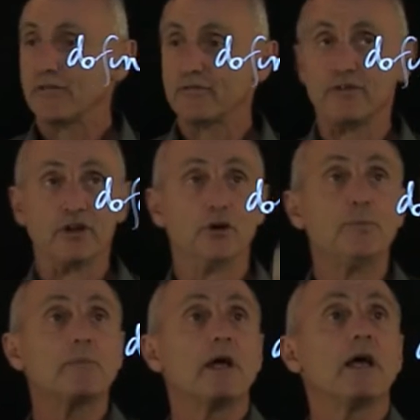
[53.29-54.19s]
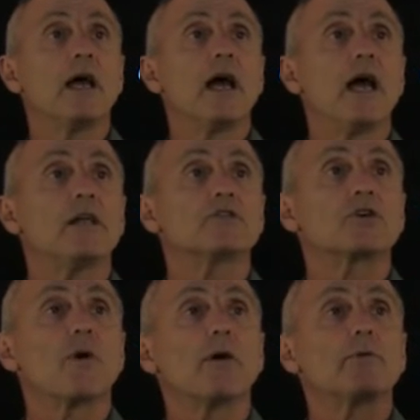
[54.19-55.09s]
of the figure. And
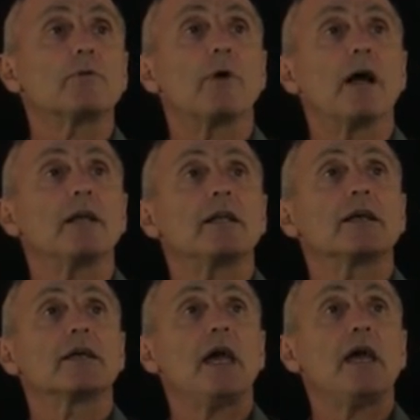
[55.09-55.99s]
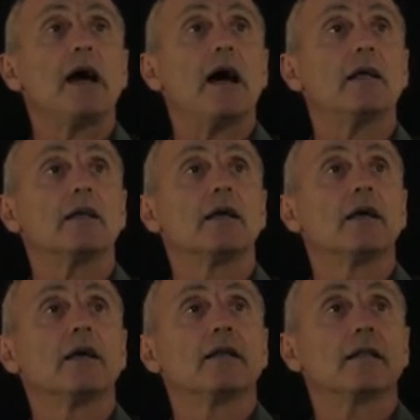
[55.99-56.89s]
so I would write K hat
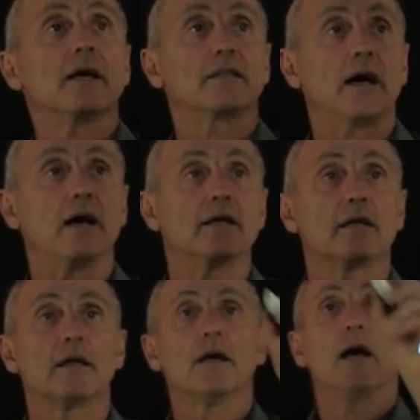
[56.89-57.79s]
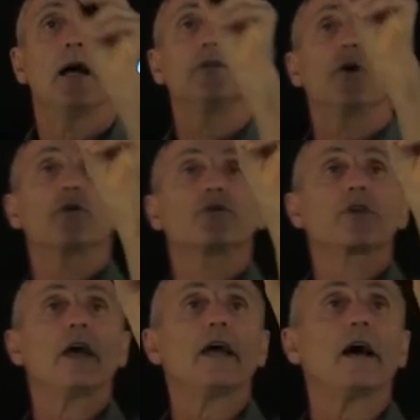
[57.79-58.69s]
like that. And
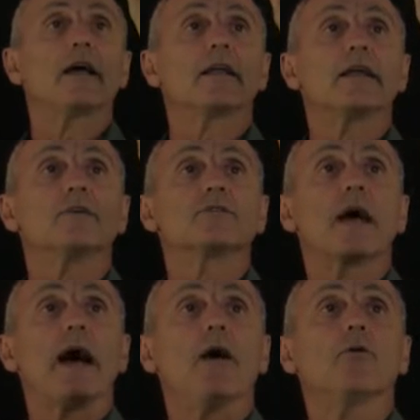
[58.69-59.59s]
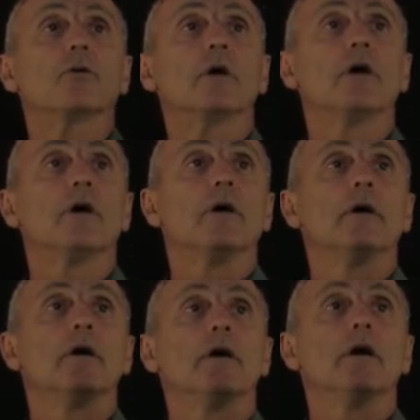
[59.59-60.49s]
notice K hat is out
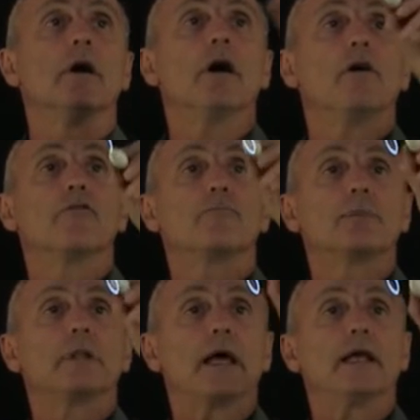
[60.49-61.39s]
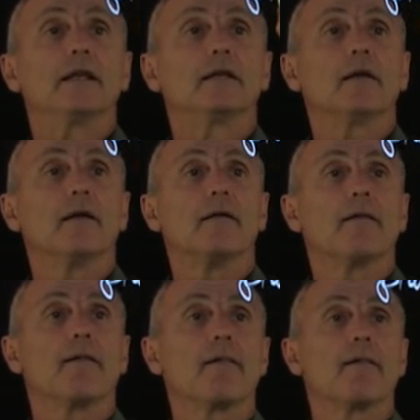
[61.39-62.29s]
of plane
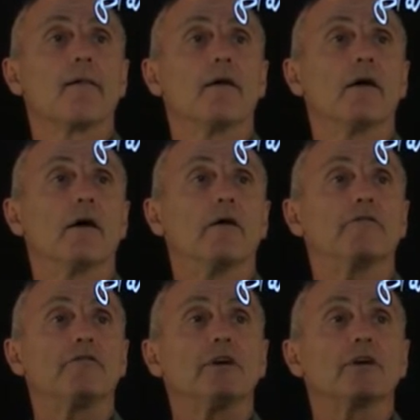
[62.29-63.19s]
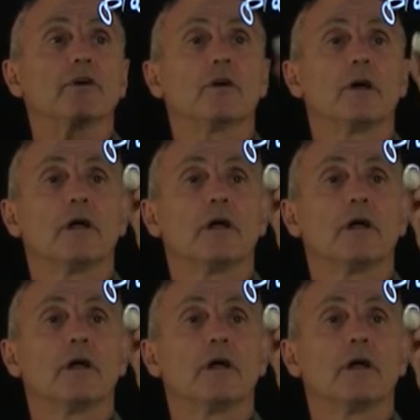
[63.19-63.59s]
of figure.